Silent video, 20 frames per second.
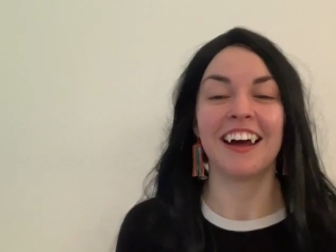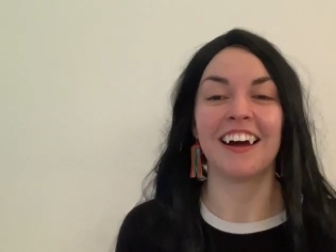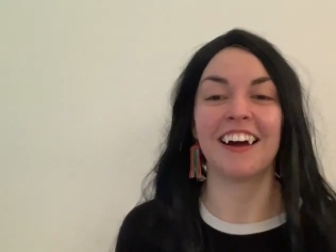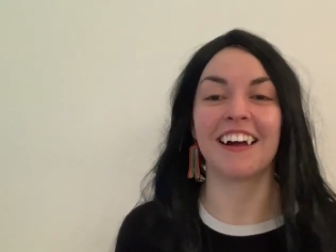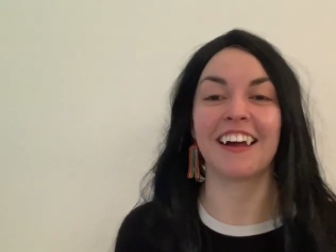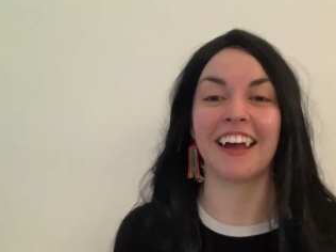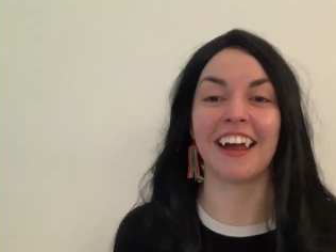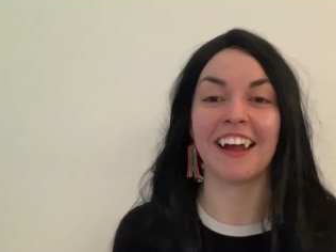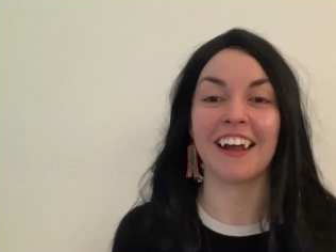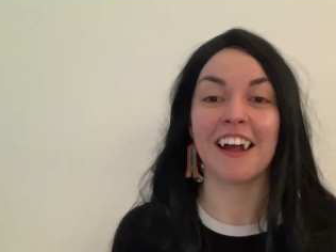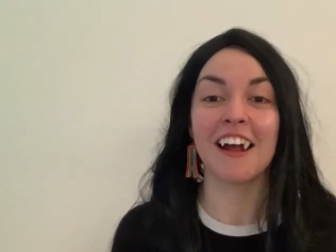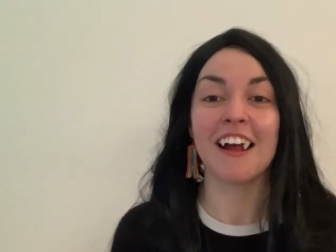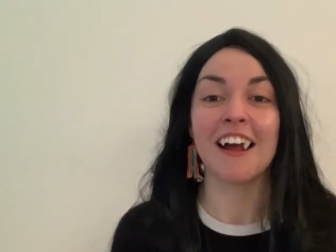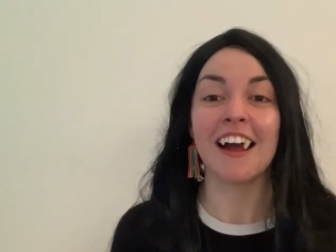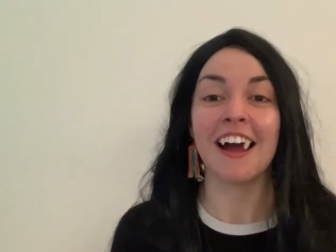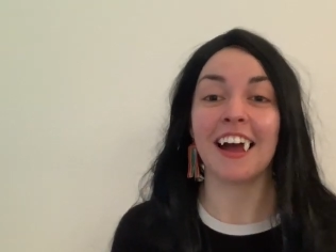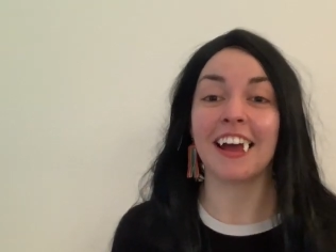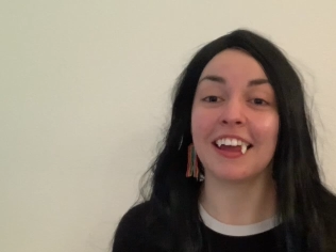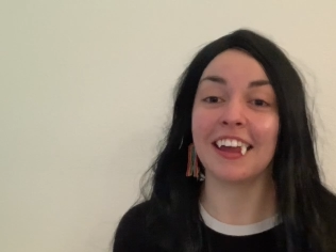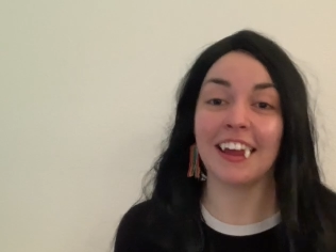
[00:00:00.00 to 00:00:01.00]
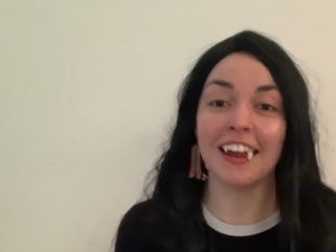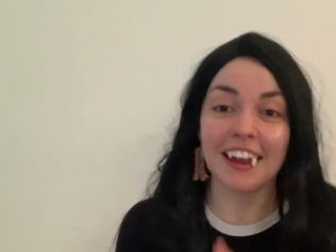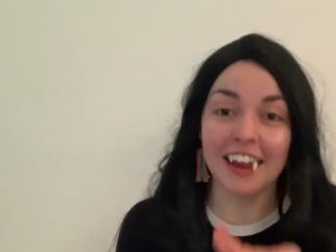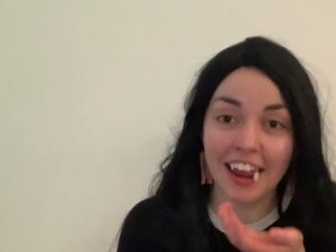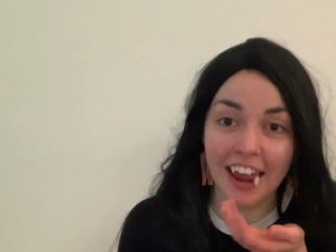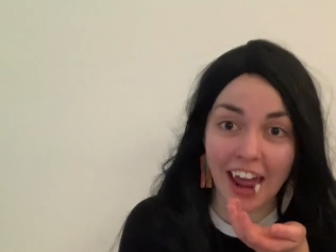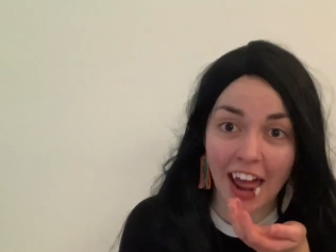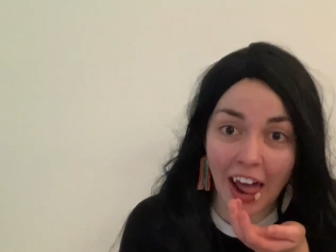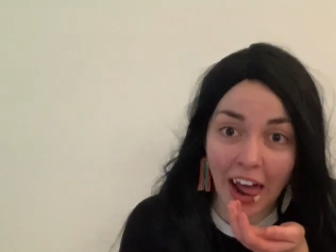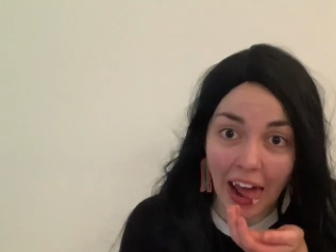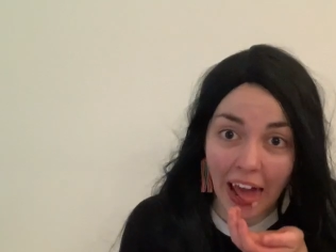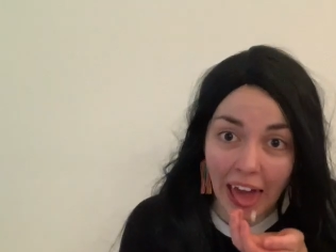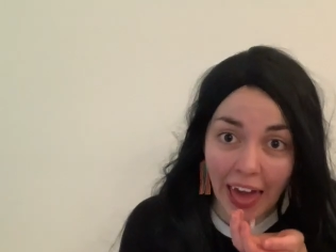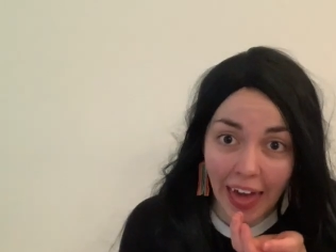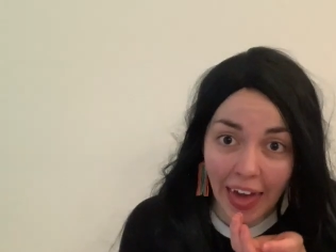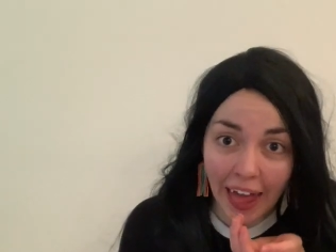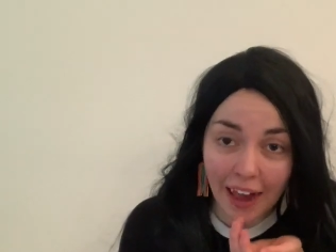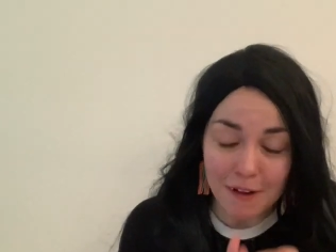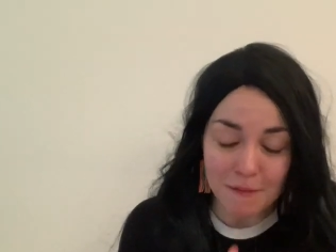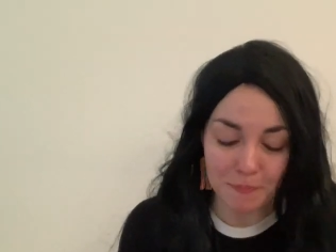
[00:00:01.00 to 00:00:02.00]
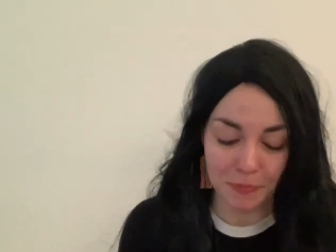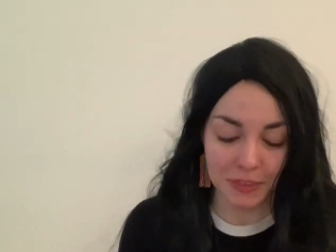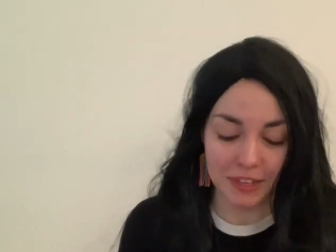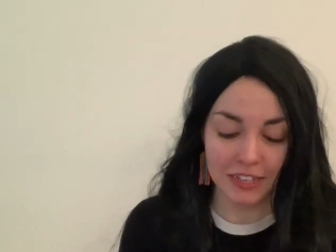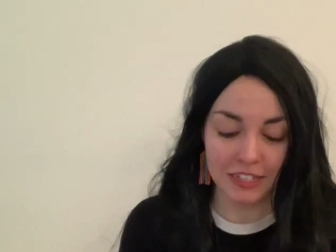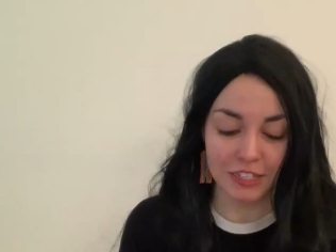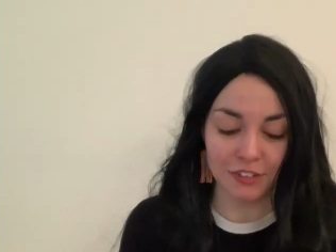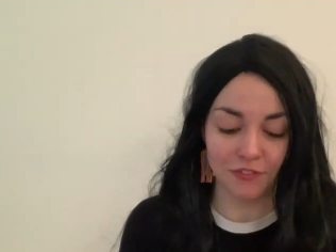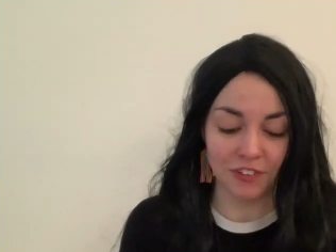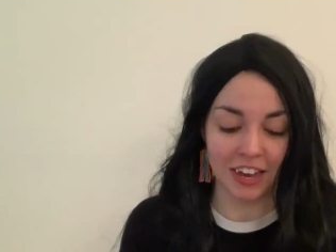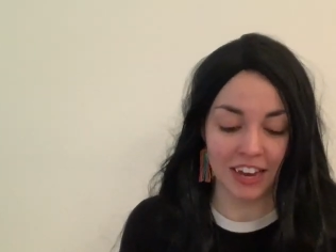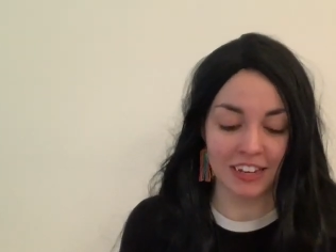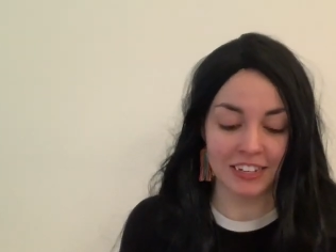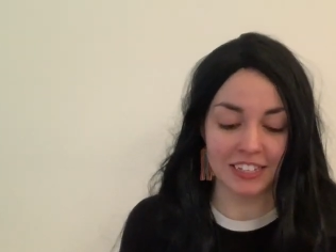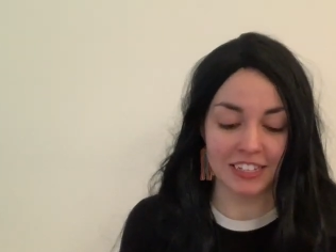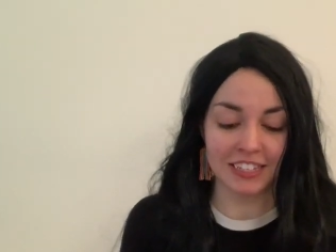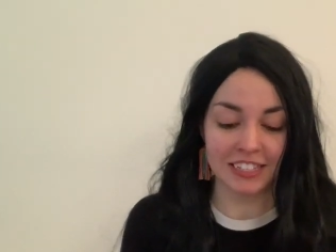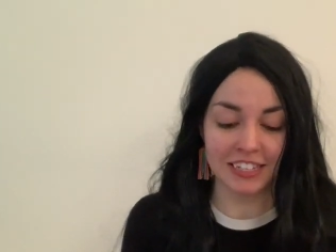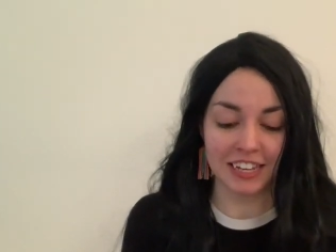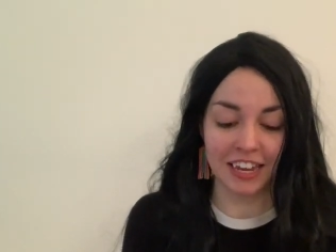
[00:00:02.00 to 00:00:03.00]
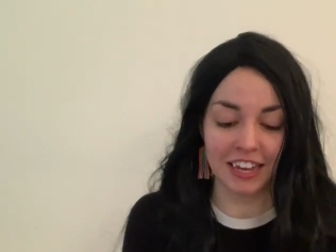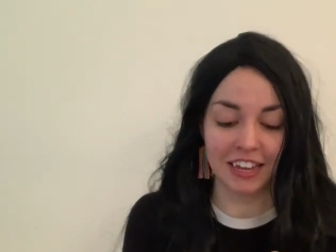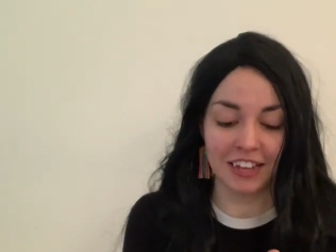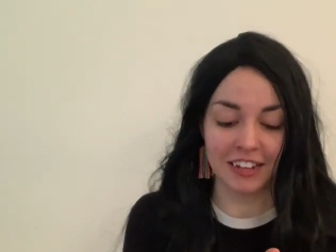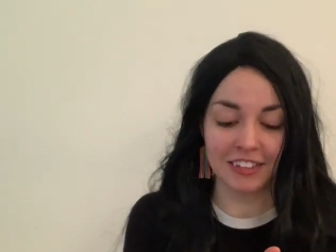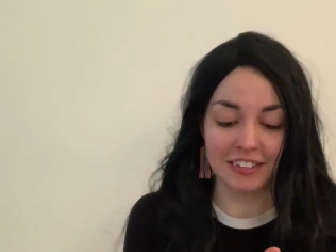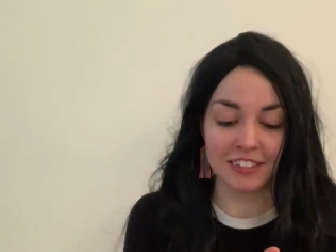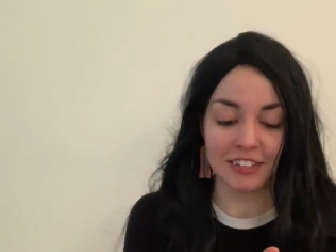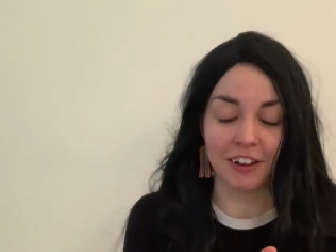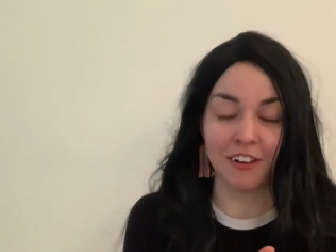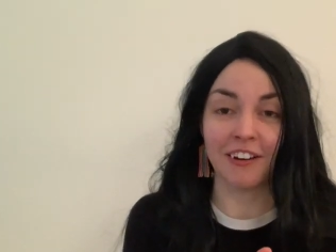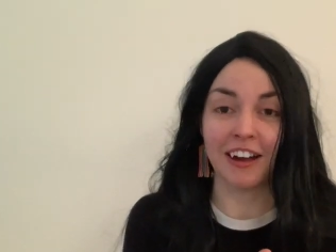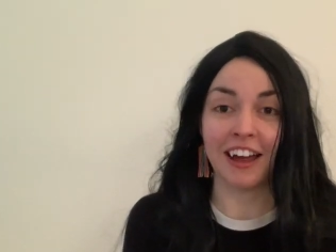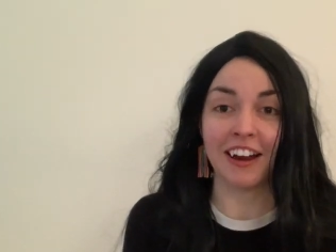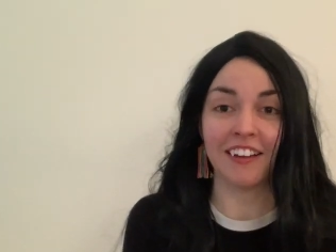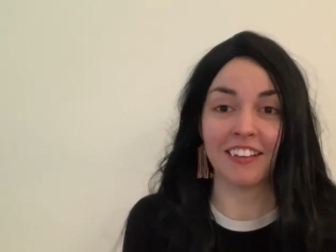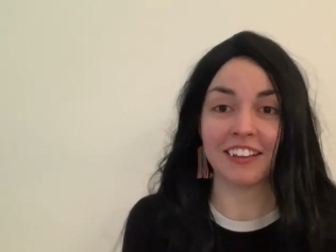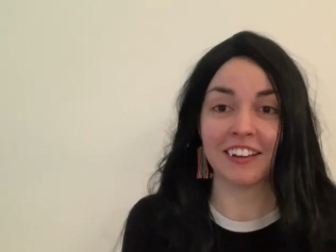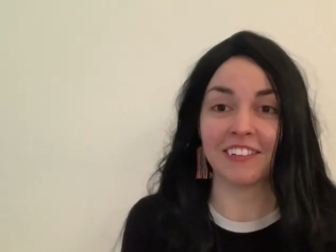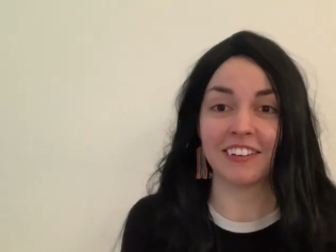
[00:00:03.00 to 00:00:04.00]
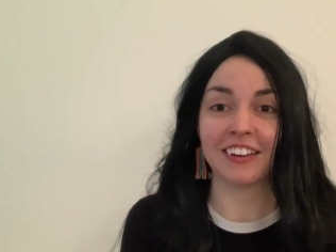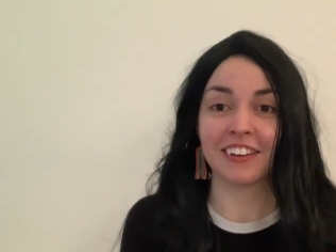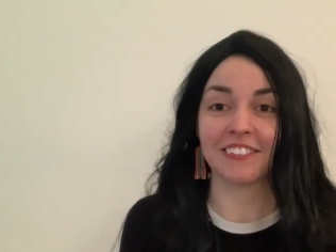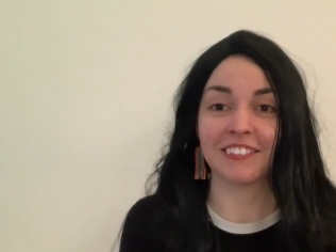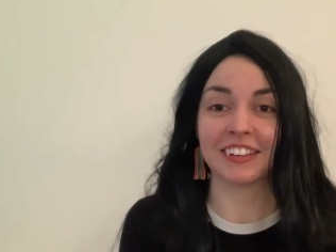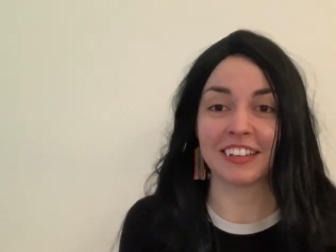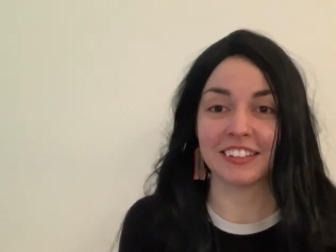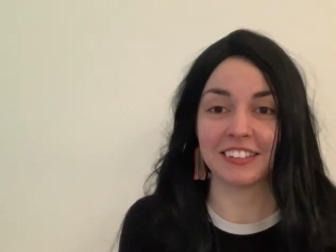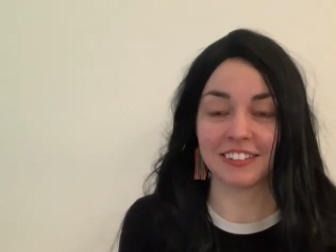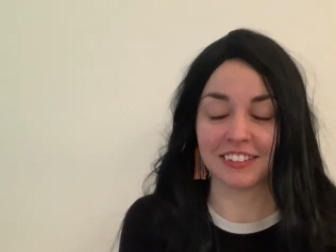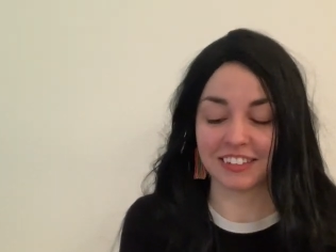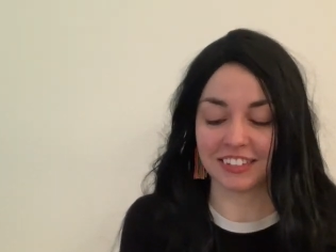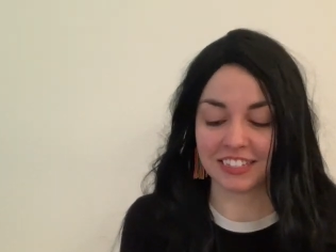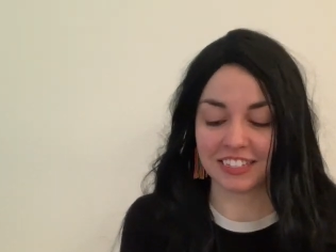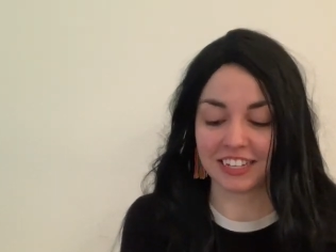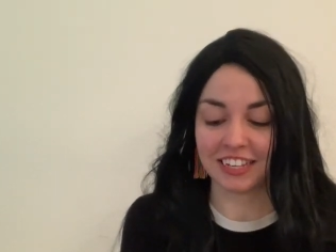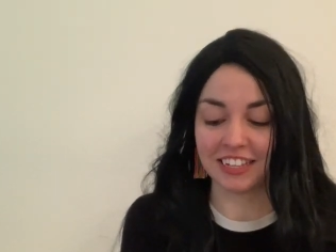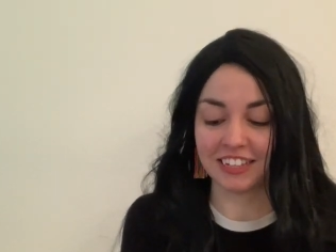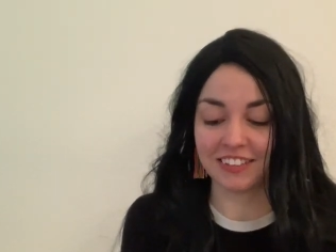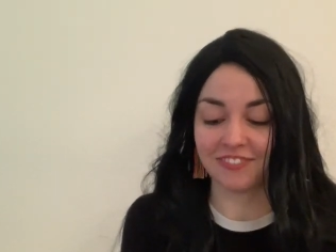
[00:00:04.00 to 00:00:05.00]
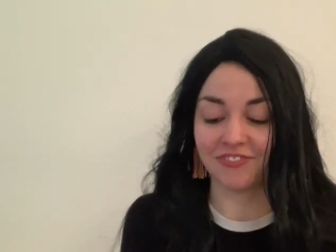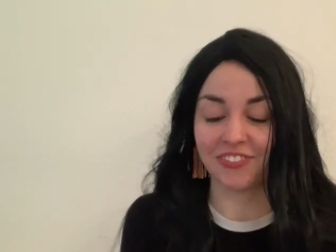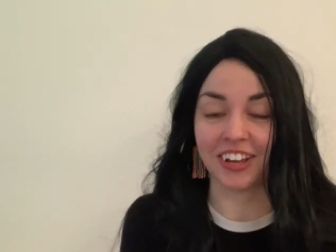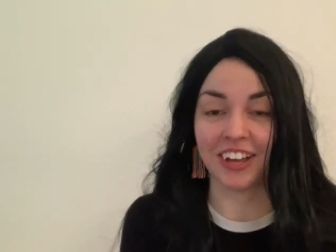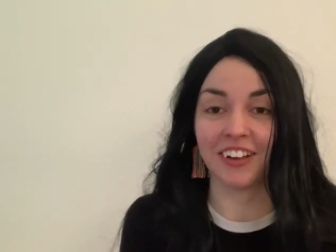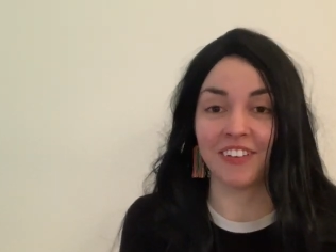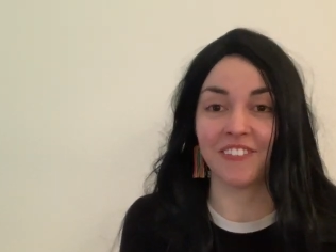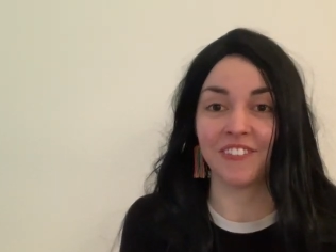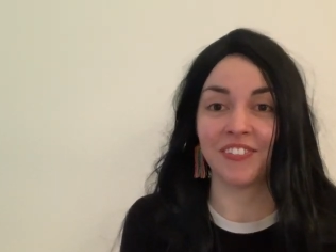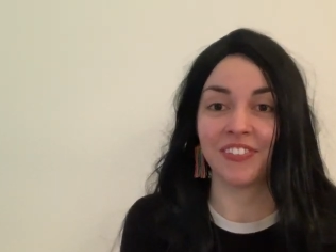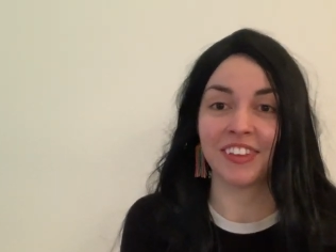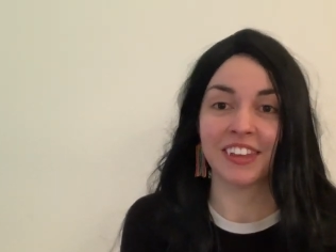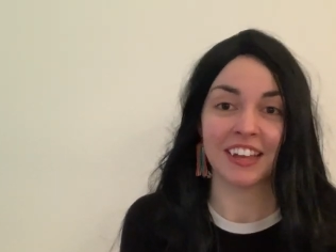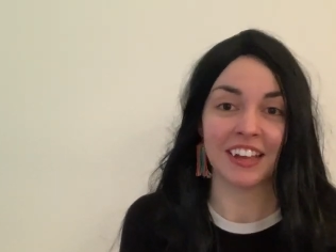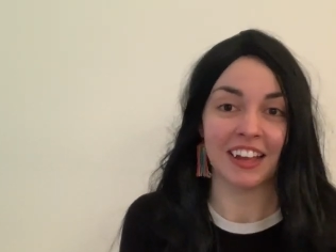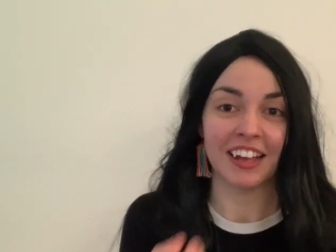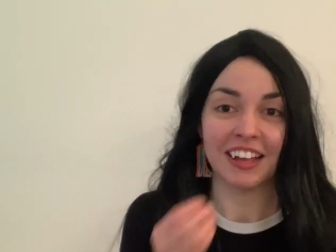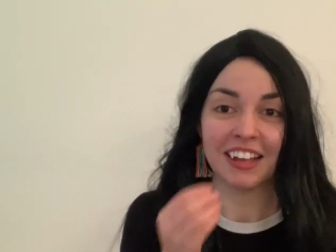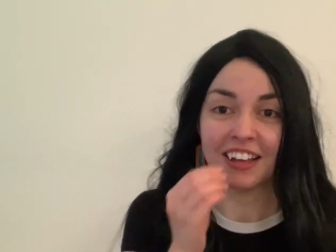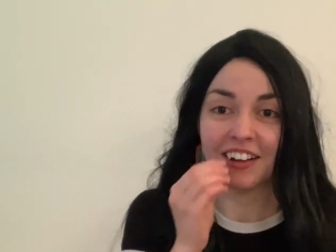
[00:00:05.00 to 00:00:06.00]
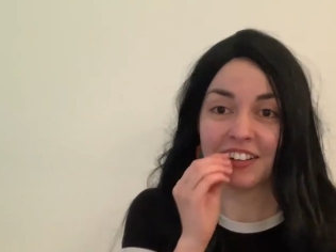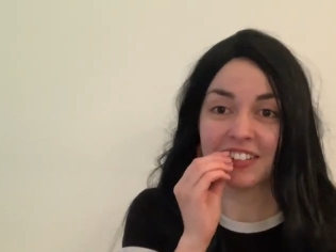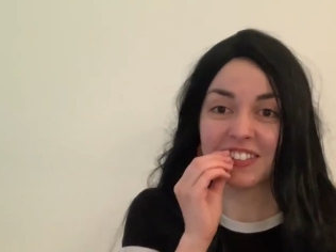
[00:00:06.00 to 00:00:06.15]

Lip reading: Okay, I can't get this fang to stay in, so I don't think we can really do the teeth, but it